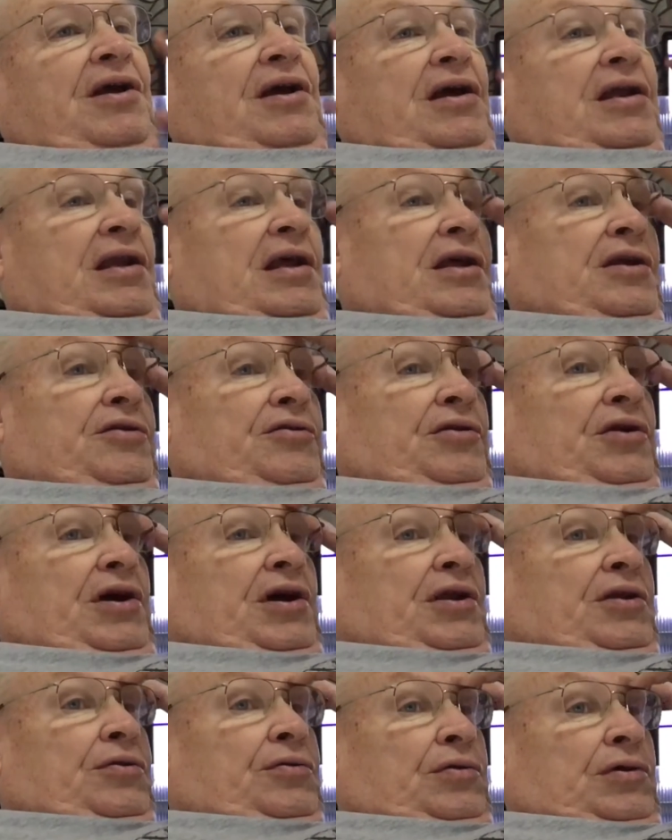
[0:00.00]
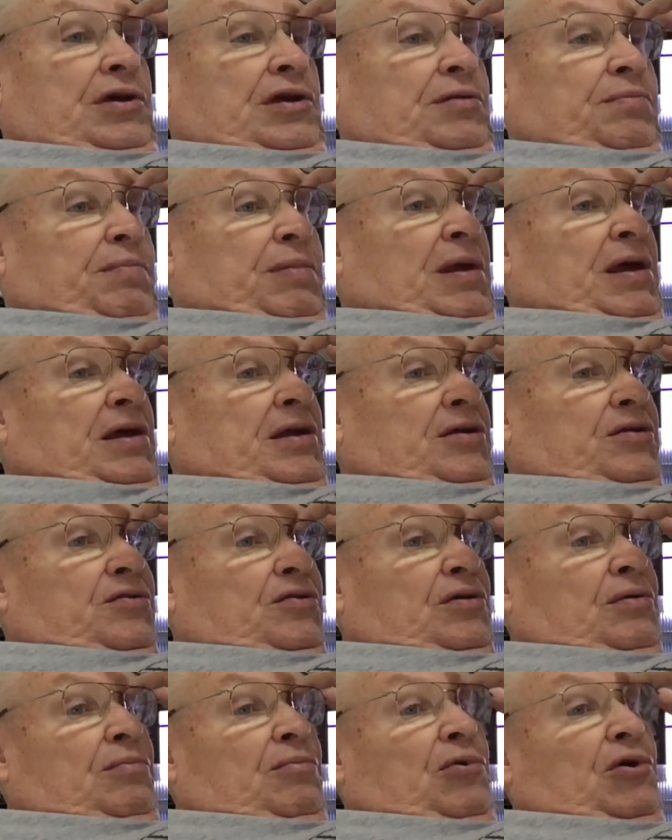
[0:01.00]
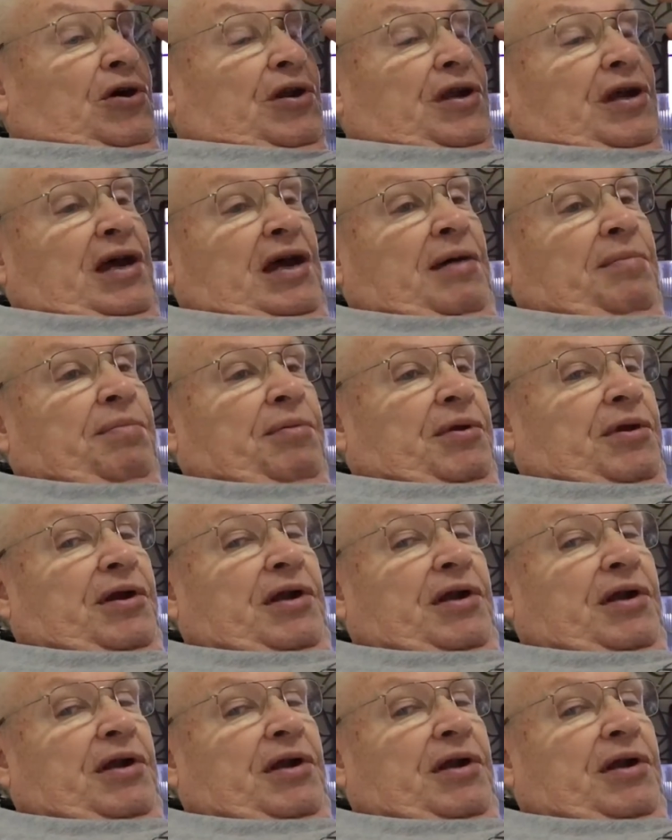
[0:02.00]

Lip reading: And I tried to explain to him what happened,